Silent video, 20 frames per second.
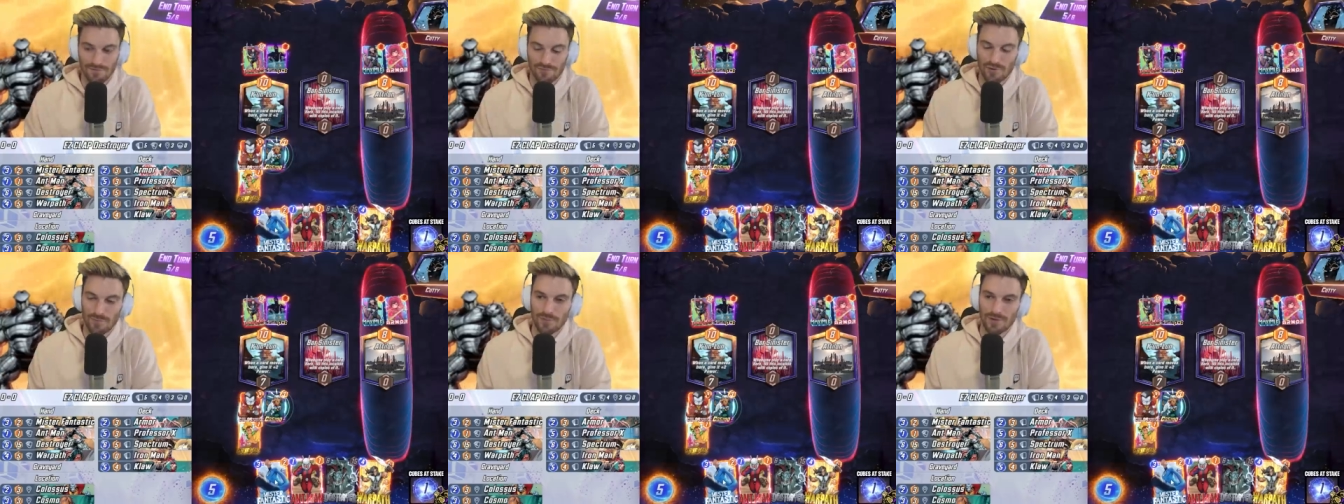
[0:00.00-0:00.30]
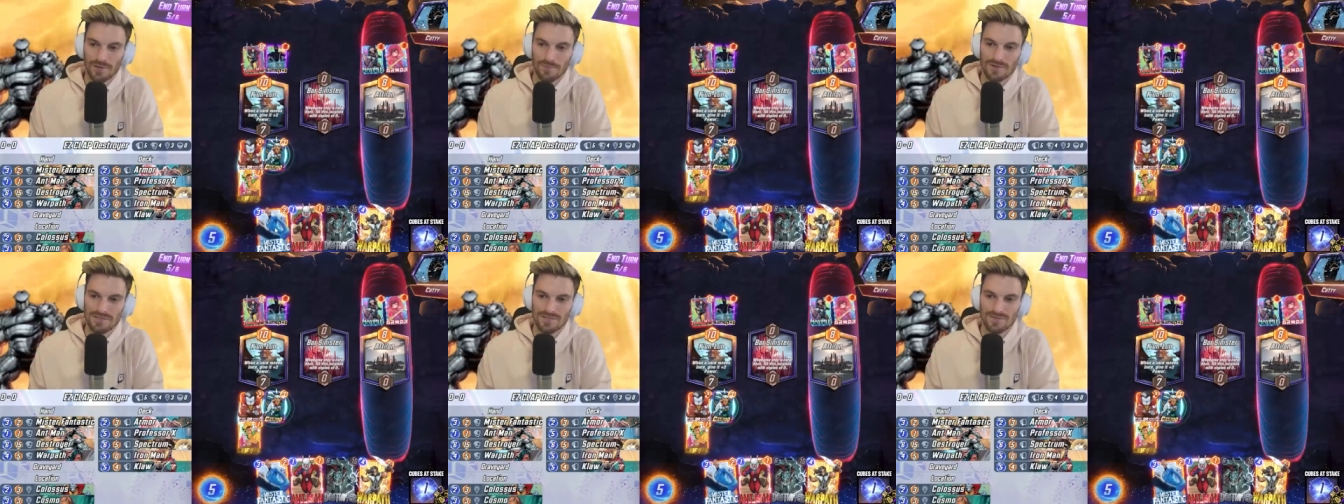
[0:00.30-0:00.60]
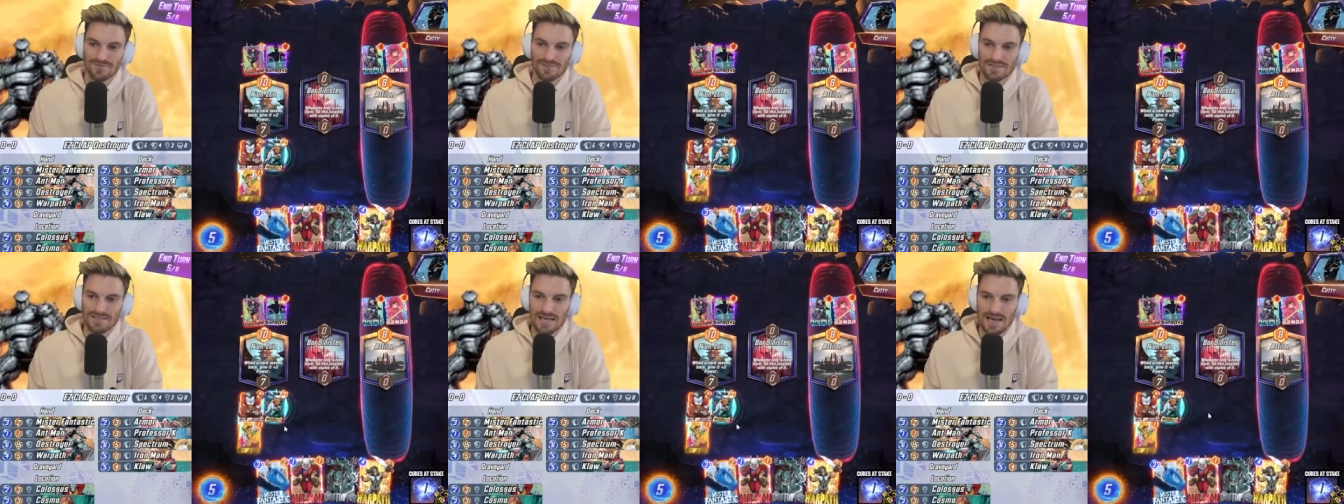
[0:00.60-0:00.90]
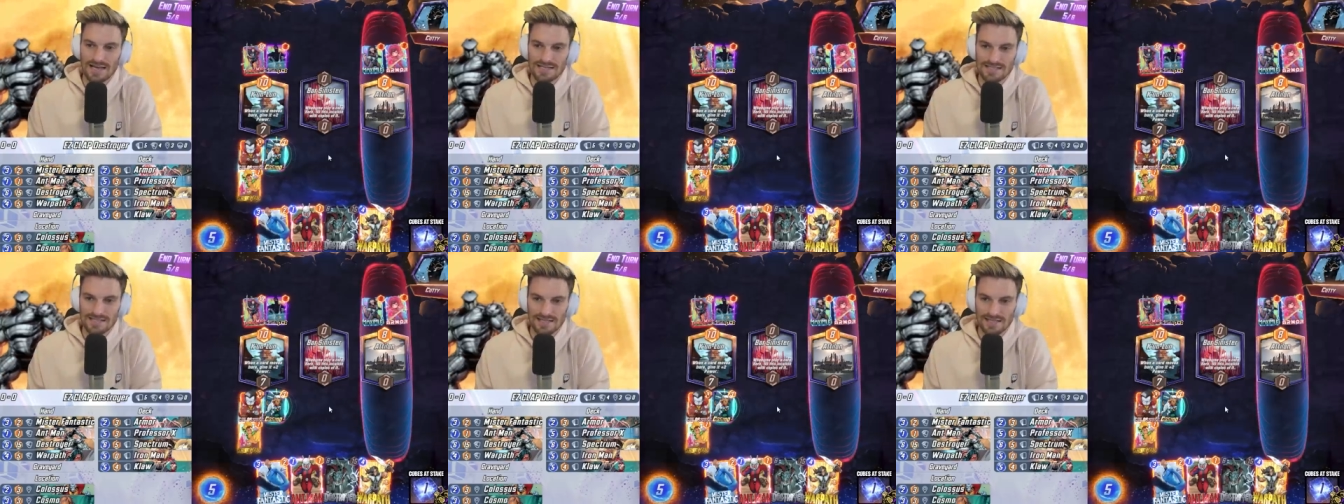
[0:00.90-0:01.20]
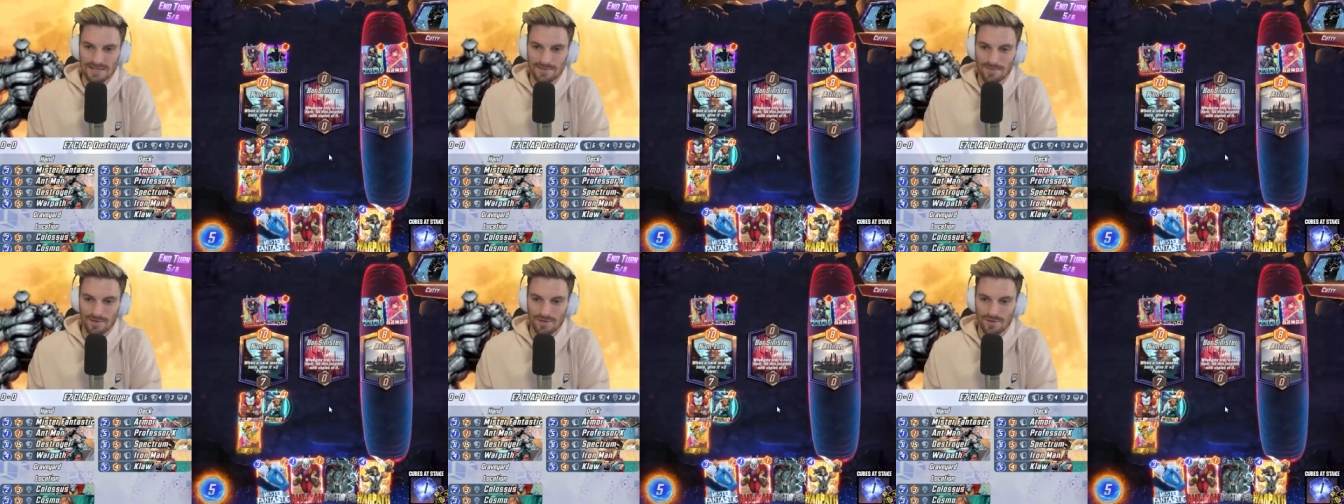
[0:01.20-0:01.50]
If we played Mr.
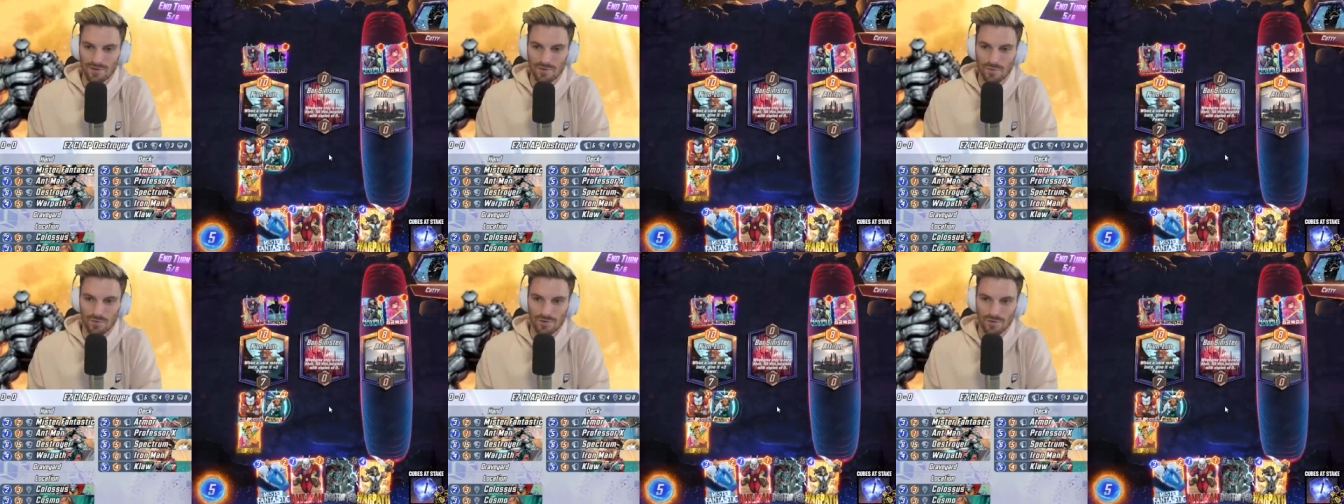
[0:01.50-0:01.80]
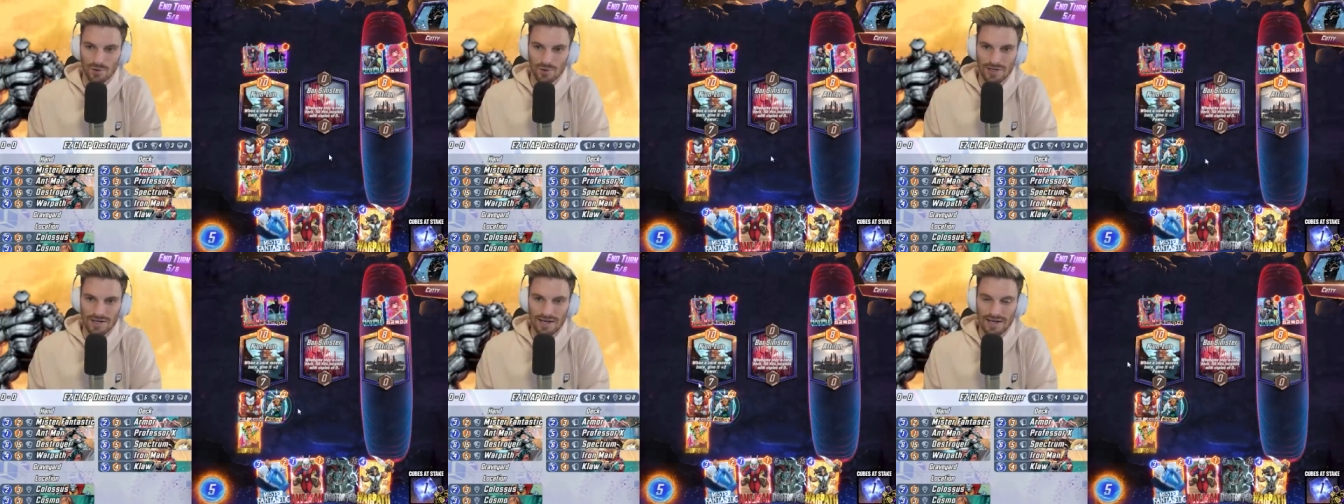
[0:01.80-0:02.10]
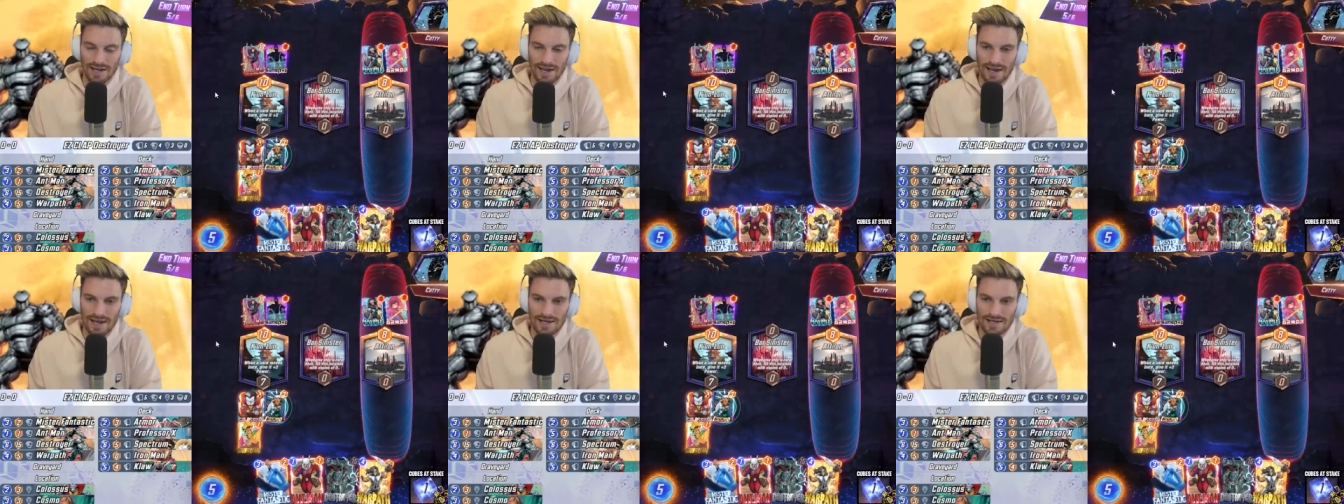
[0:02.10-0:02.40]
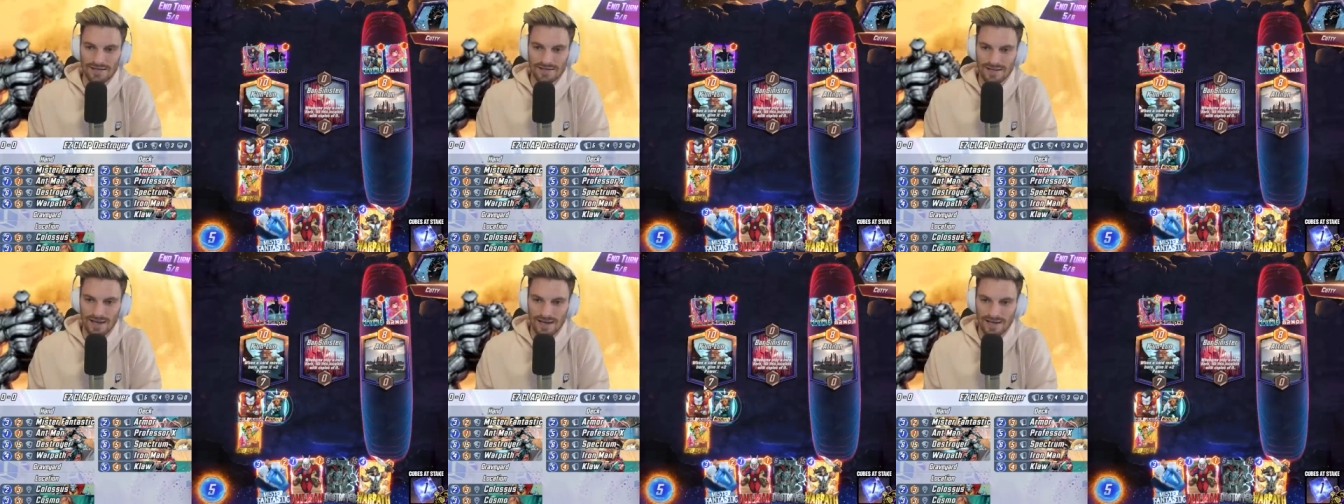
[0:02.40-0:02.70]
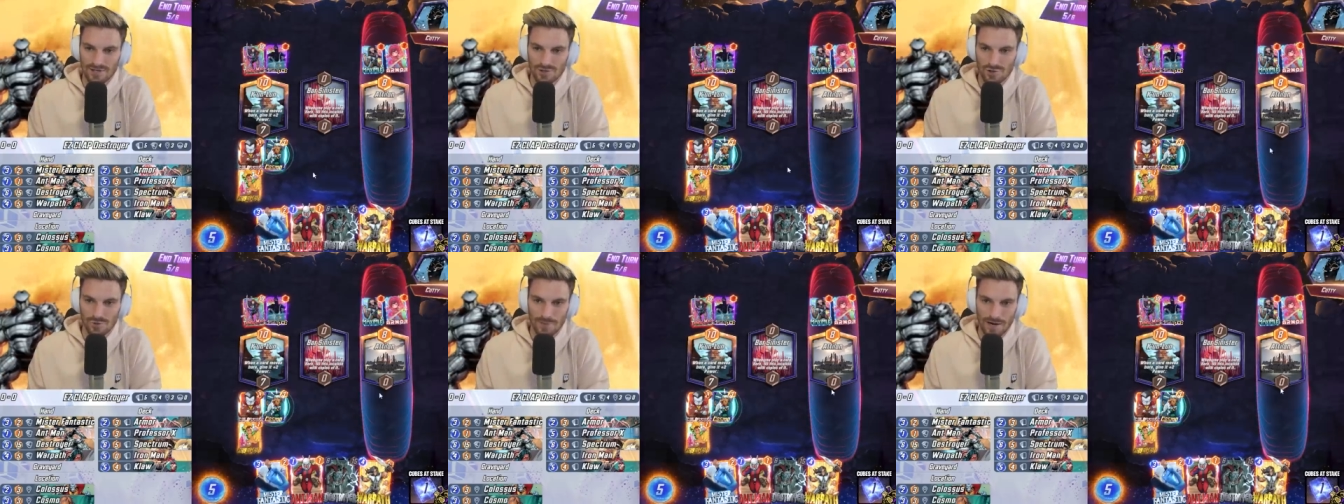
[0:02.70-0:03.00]
Fantastic in the middle, we're looking at 8
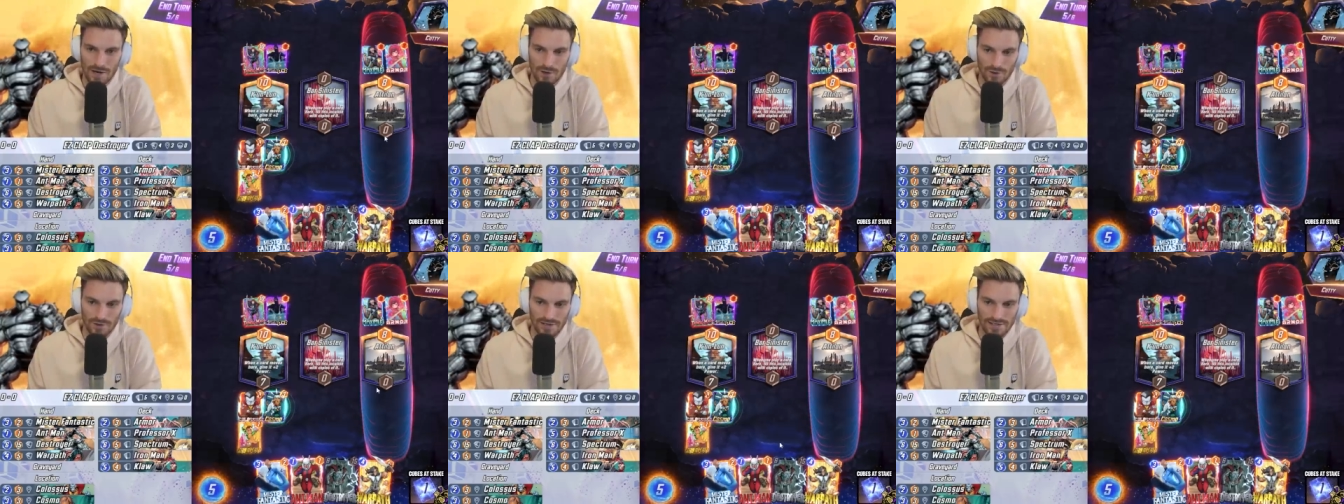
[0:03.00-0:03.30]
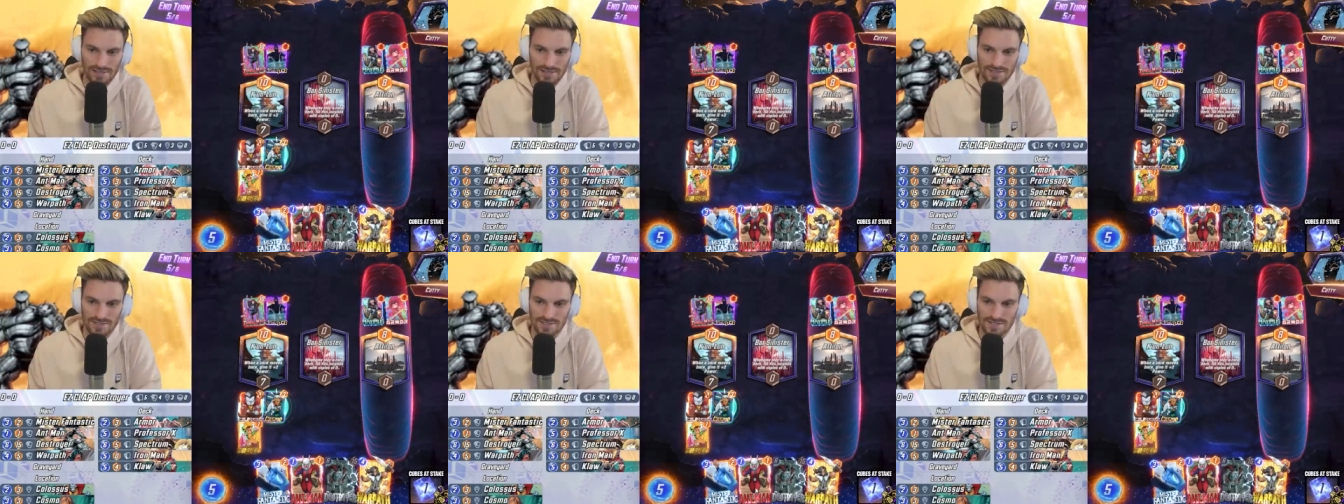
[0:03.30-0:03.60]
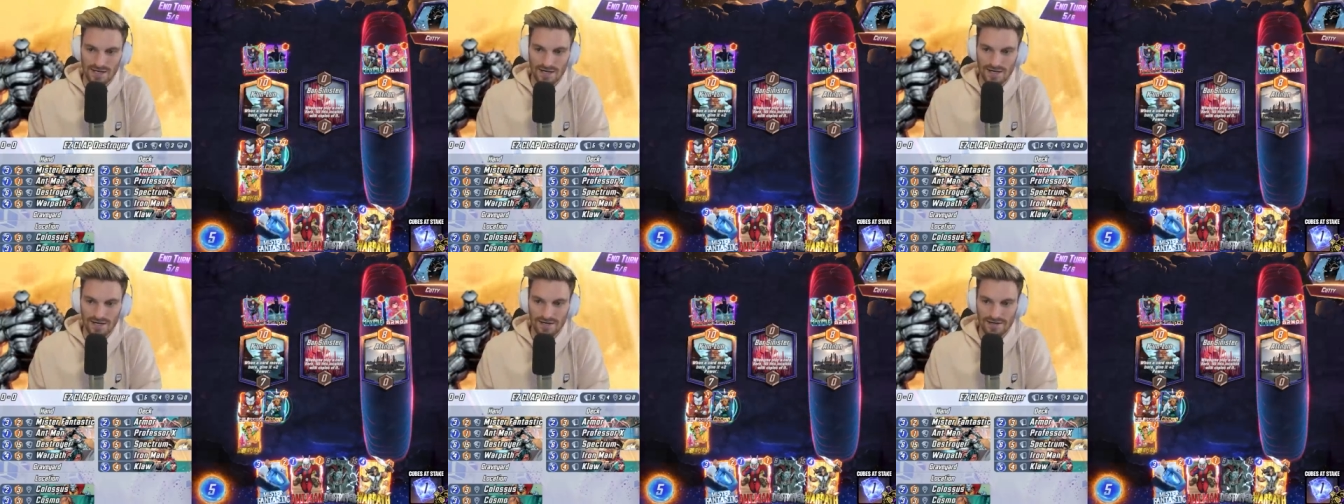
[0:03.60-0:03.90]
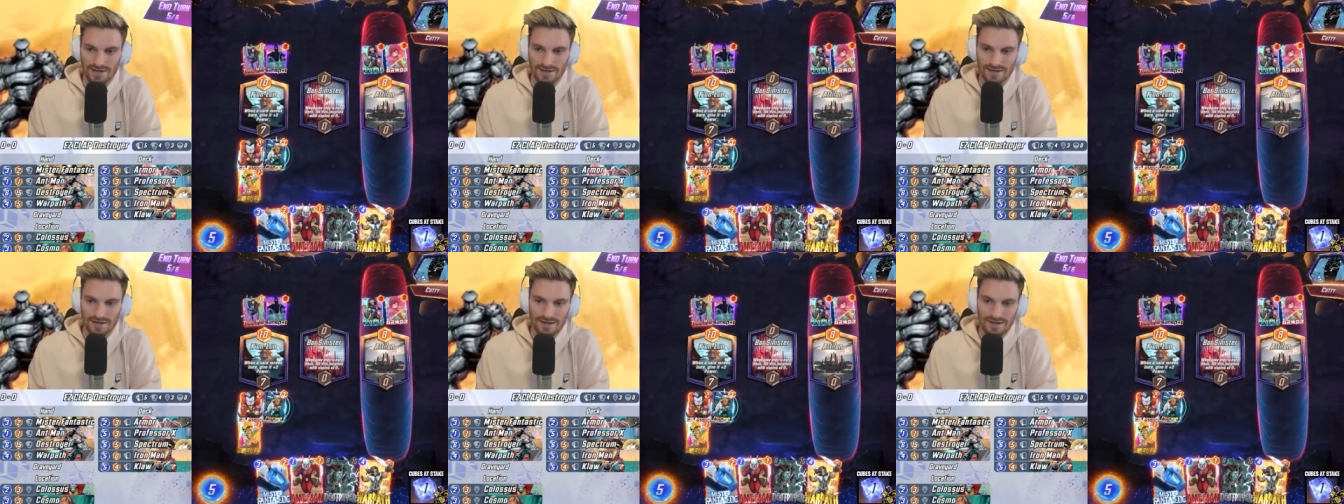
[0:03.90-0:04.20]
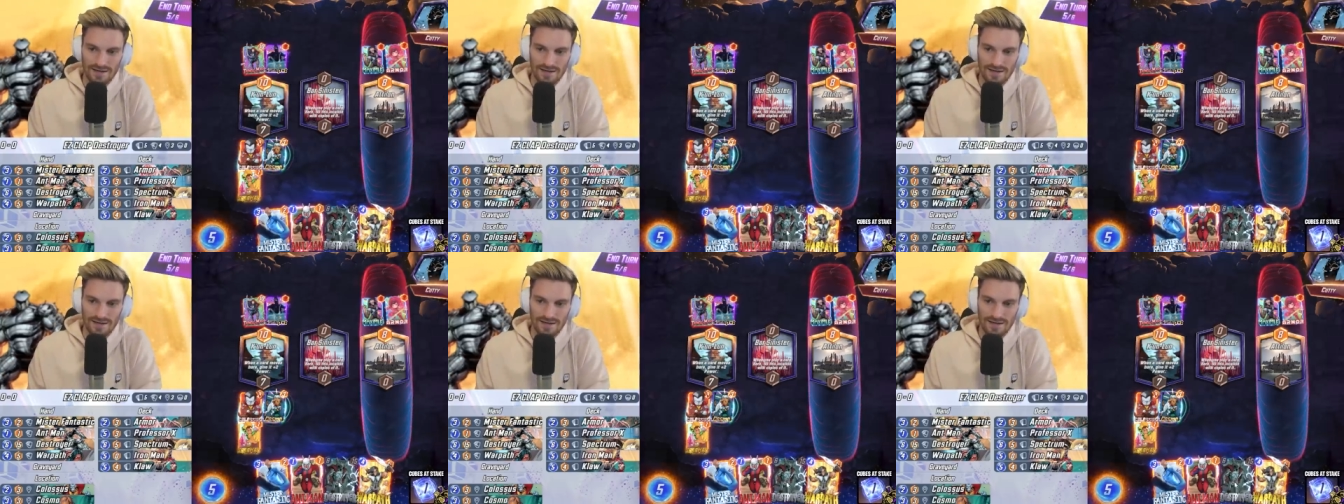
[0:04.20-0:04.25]
extra power on each side.